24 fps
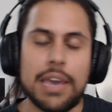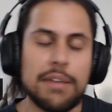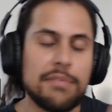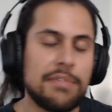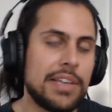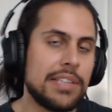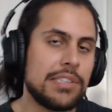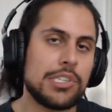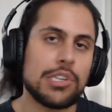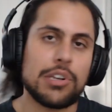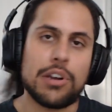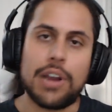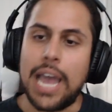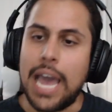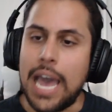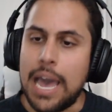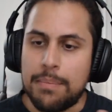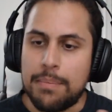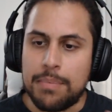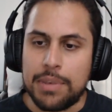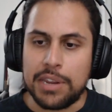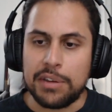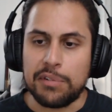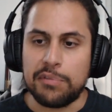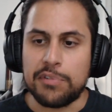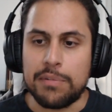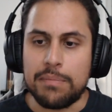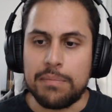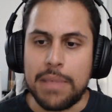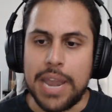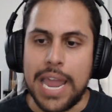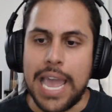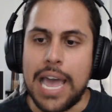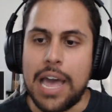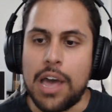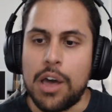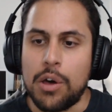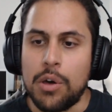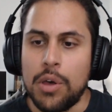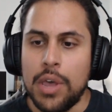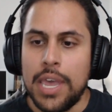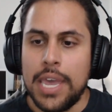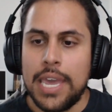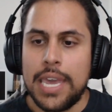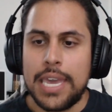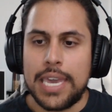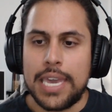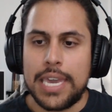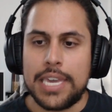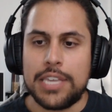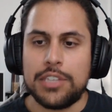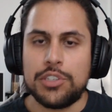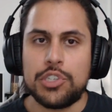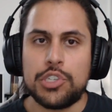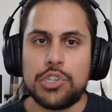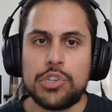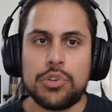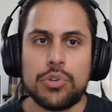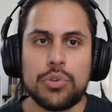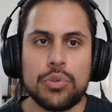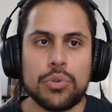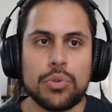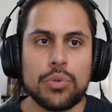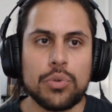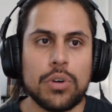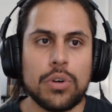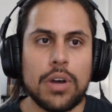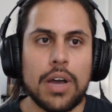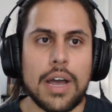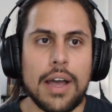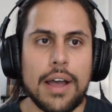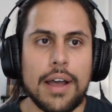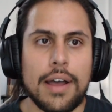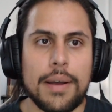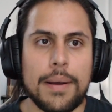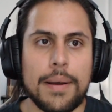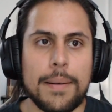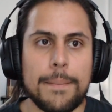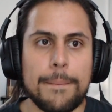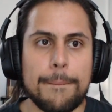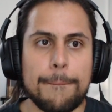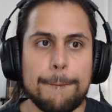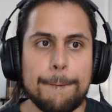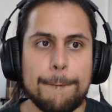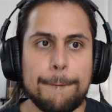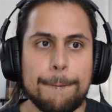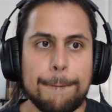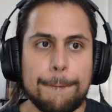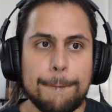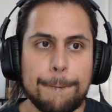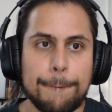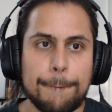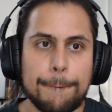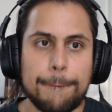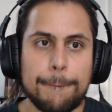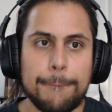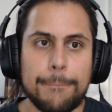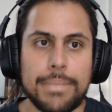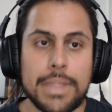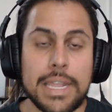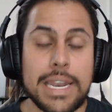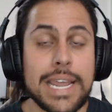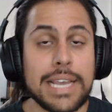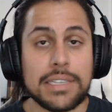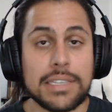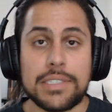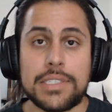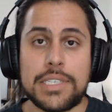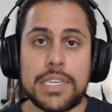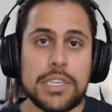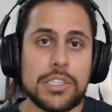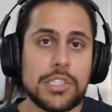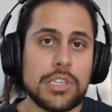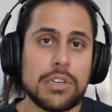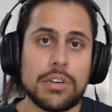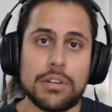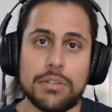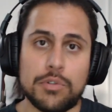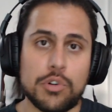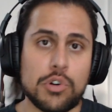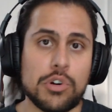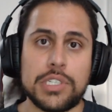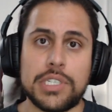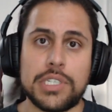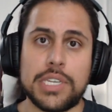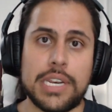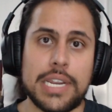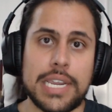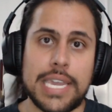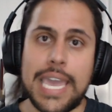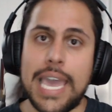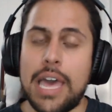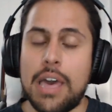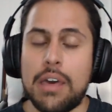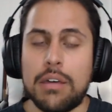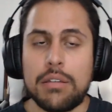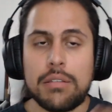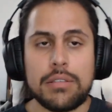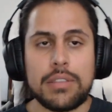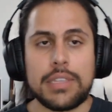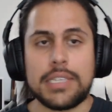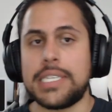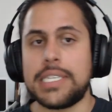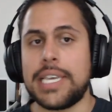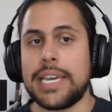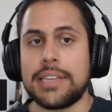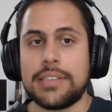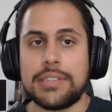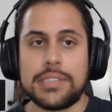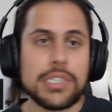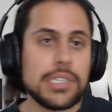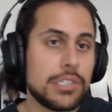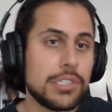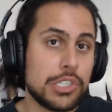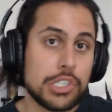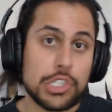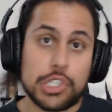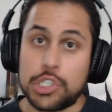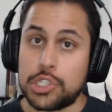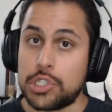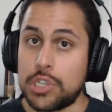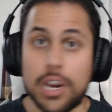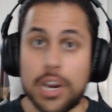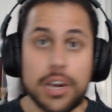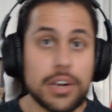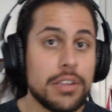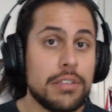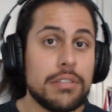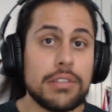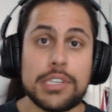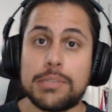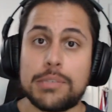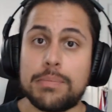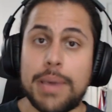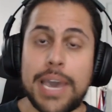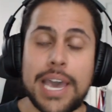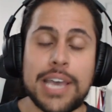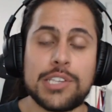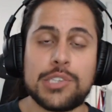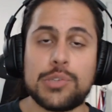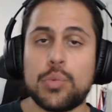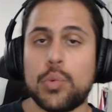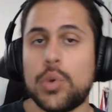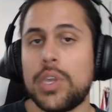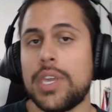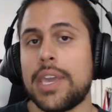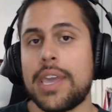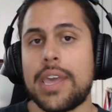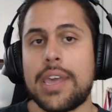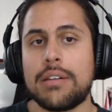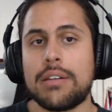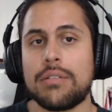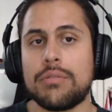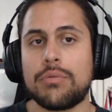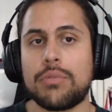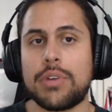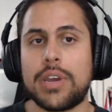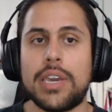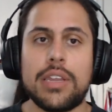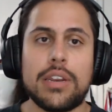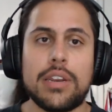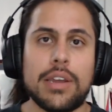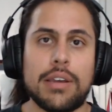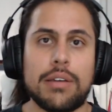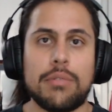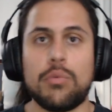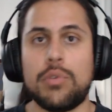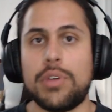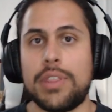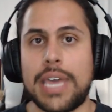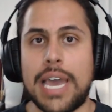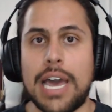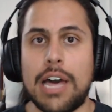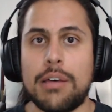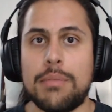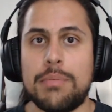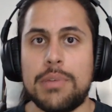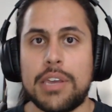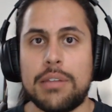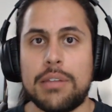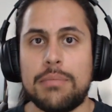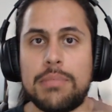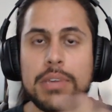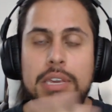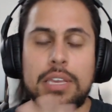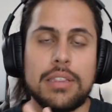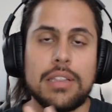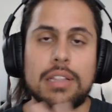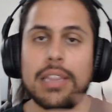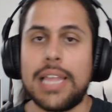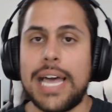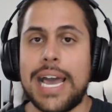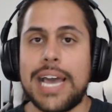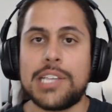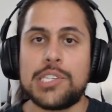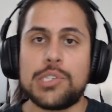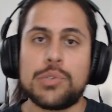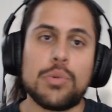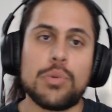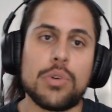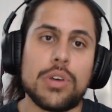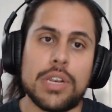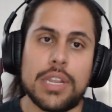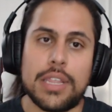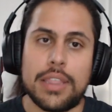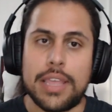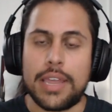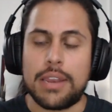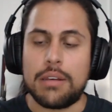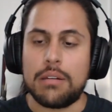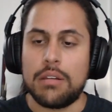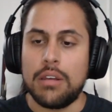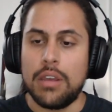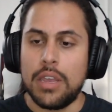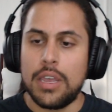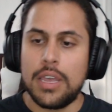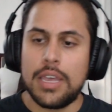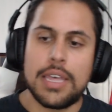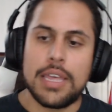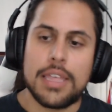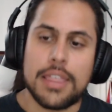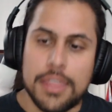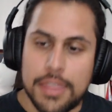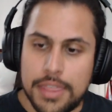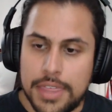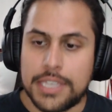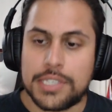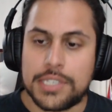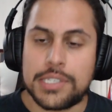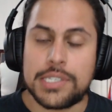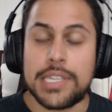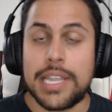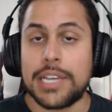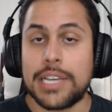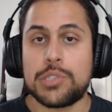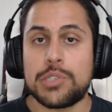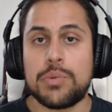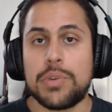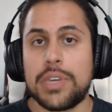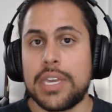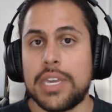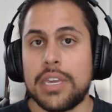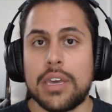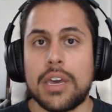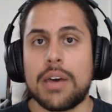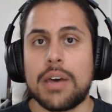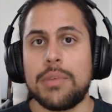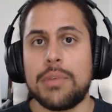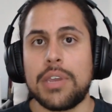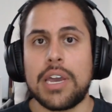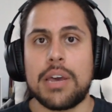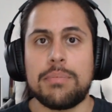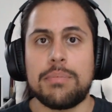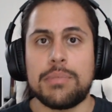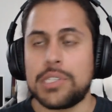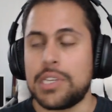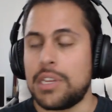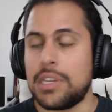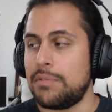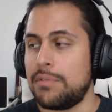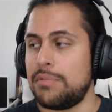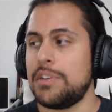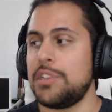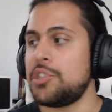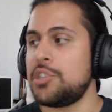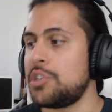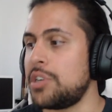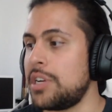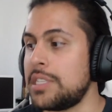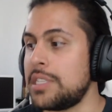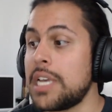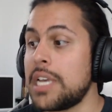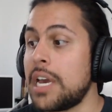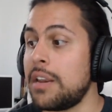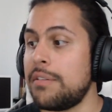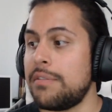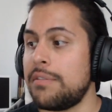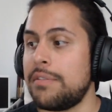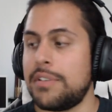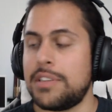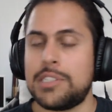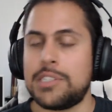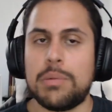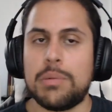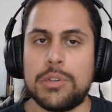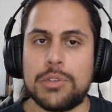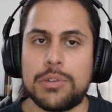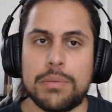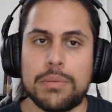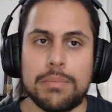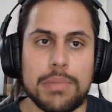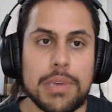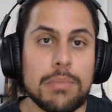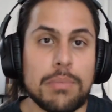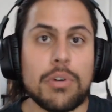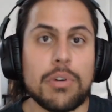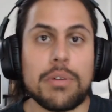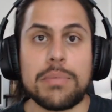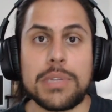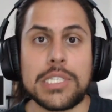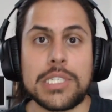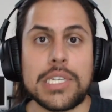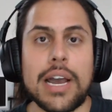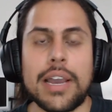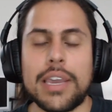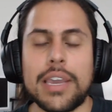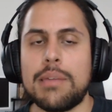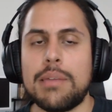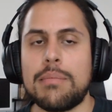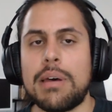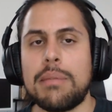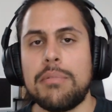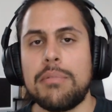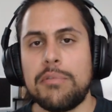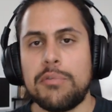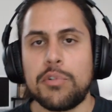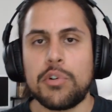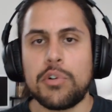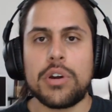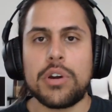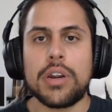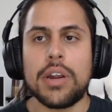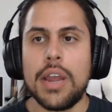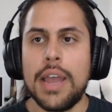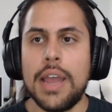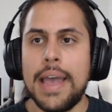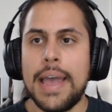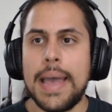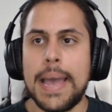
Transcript: Events that are happening from now into um, the next season are, of course, going to count. The second season started this past weekend, right? With Albion being the last one. And then this next weekend coming up is going to feature a ton of events feature people have been talking about before.